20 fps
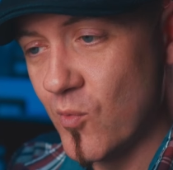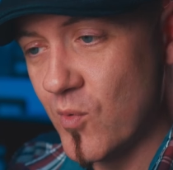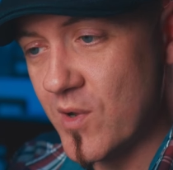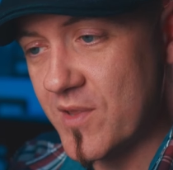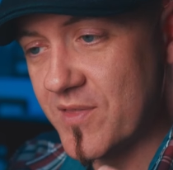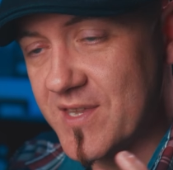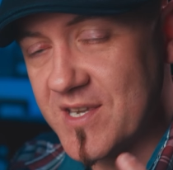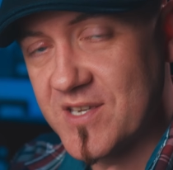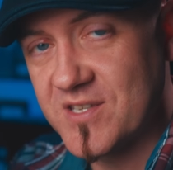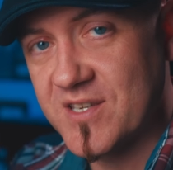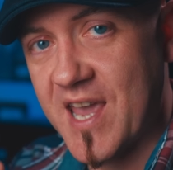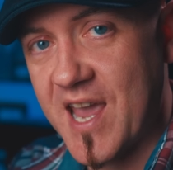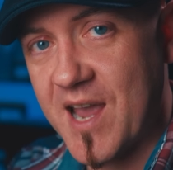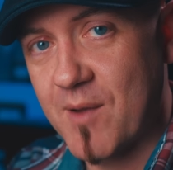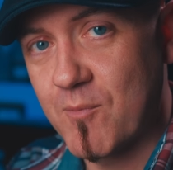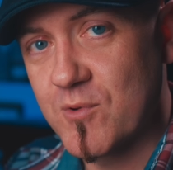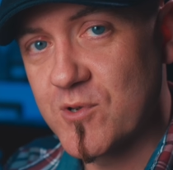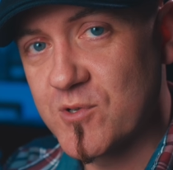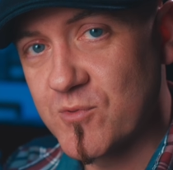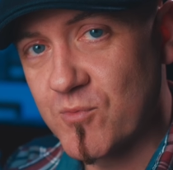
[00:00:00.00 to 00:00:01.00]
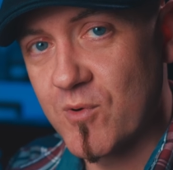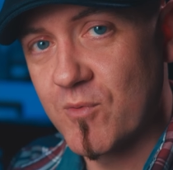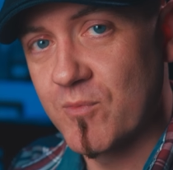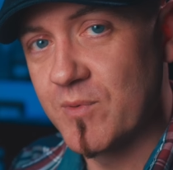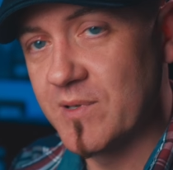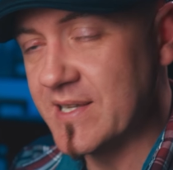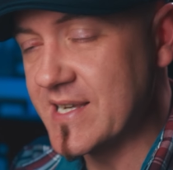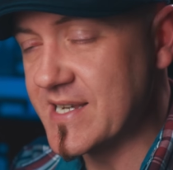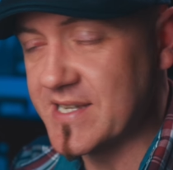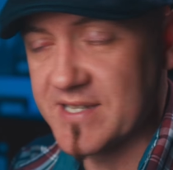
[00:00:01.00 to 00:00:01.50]
when these cameras were
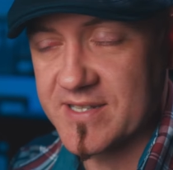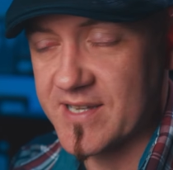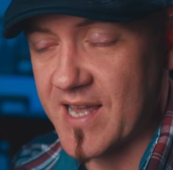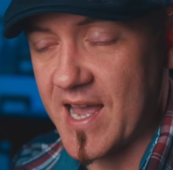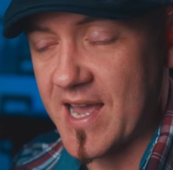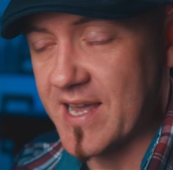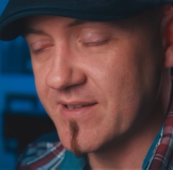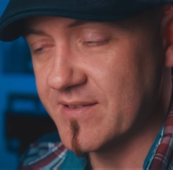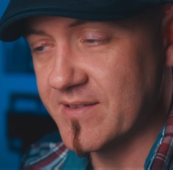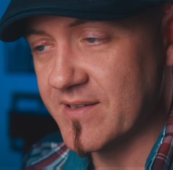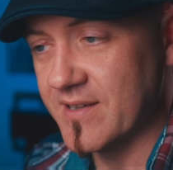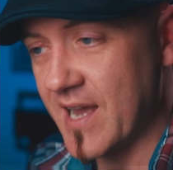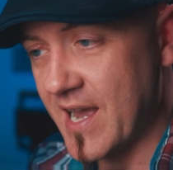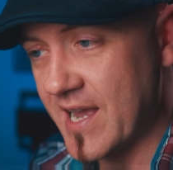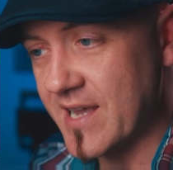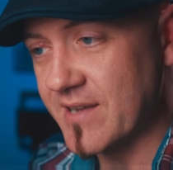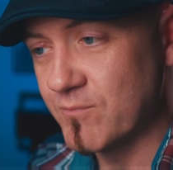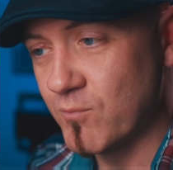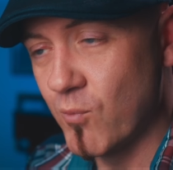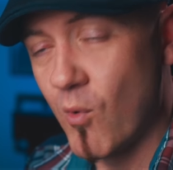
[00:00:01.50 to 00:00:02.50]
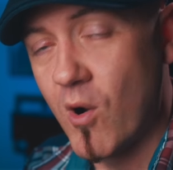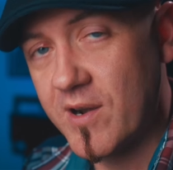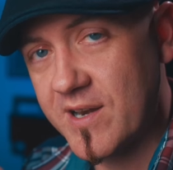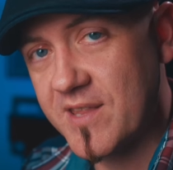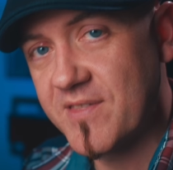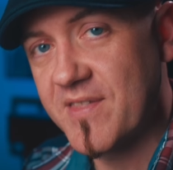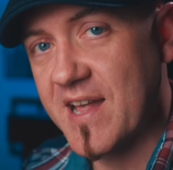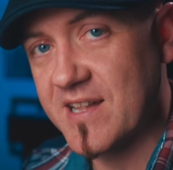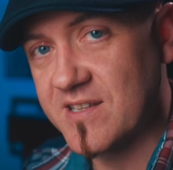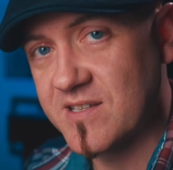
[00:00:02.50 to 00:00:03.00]
released. I, I
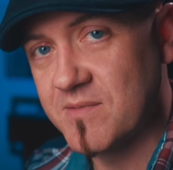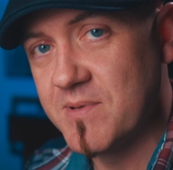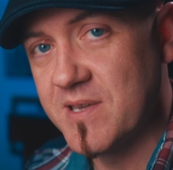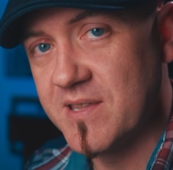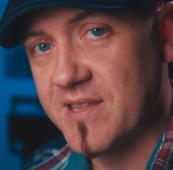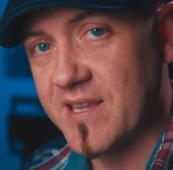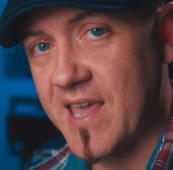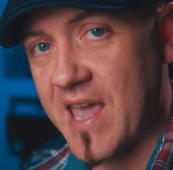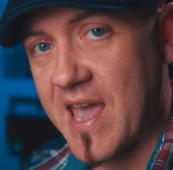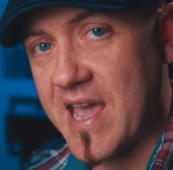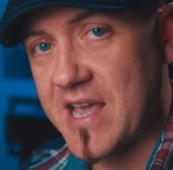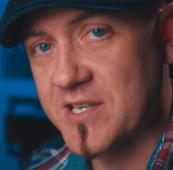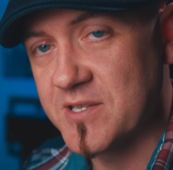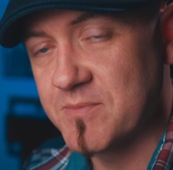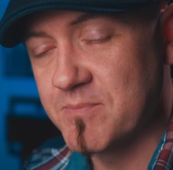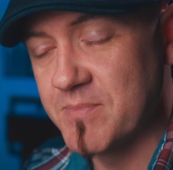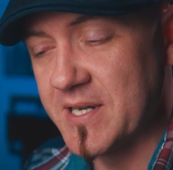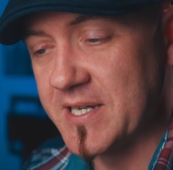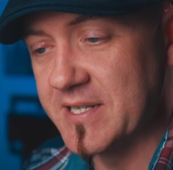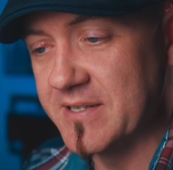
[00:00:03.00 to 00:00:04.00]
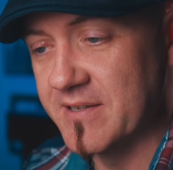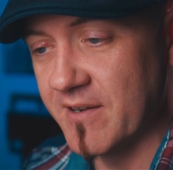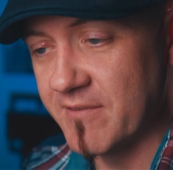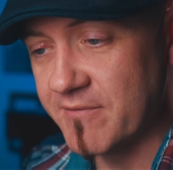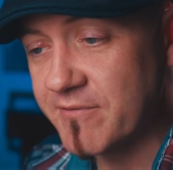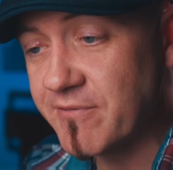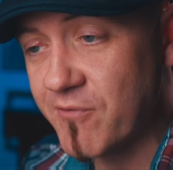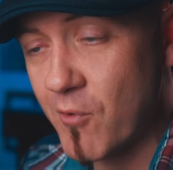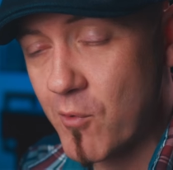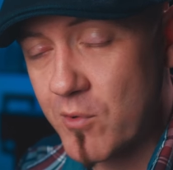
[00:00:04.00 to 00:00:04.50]
wanted that to be the case, but
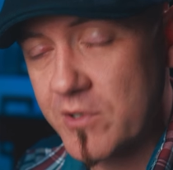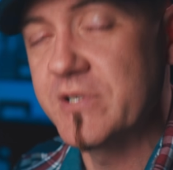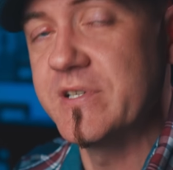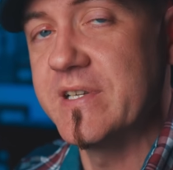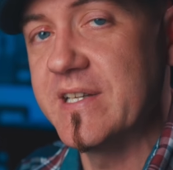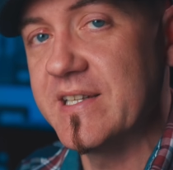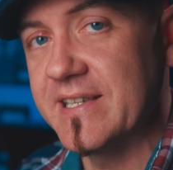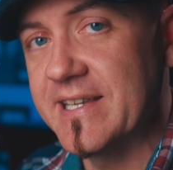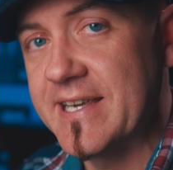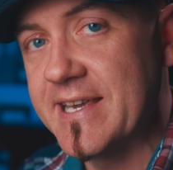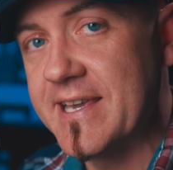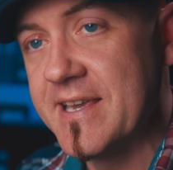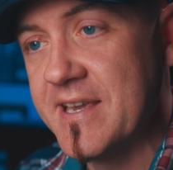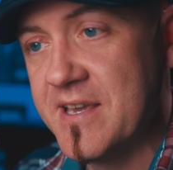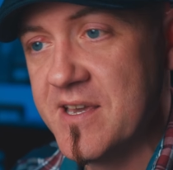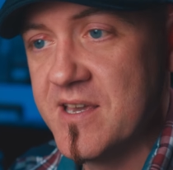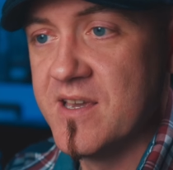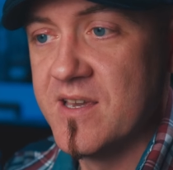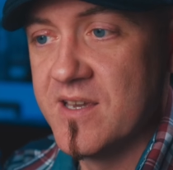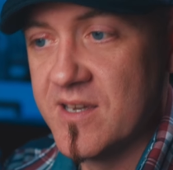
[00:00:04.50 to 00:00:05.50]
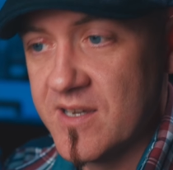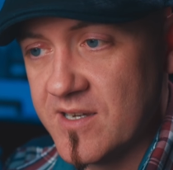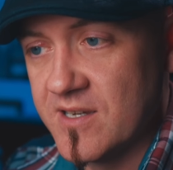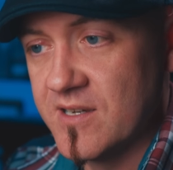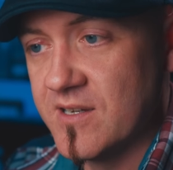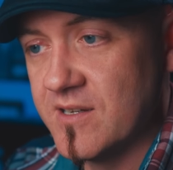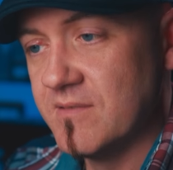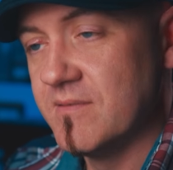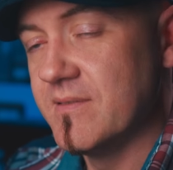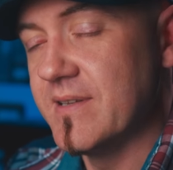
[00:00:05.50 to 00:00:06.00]
unfortunately,
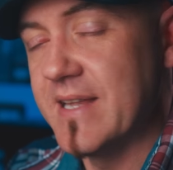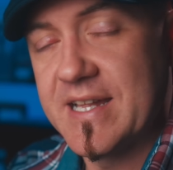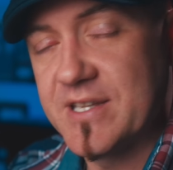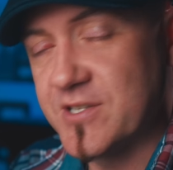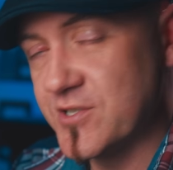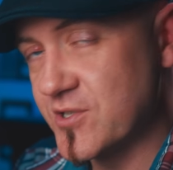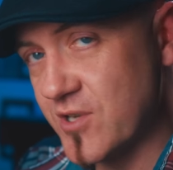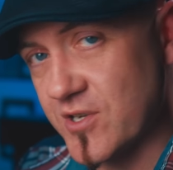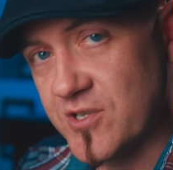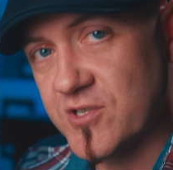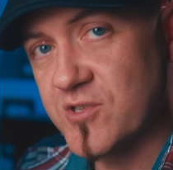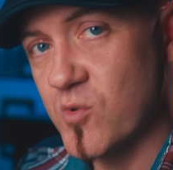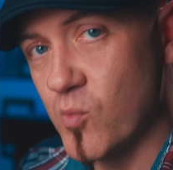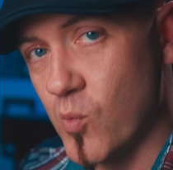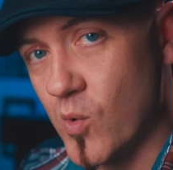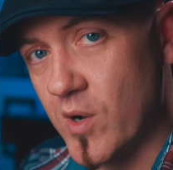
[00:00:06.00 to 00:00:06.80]
it's just the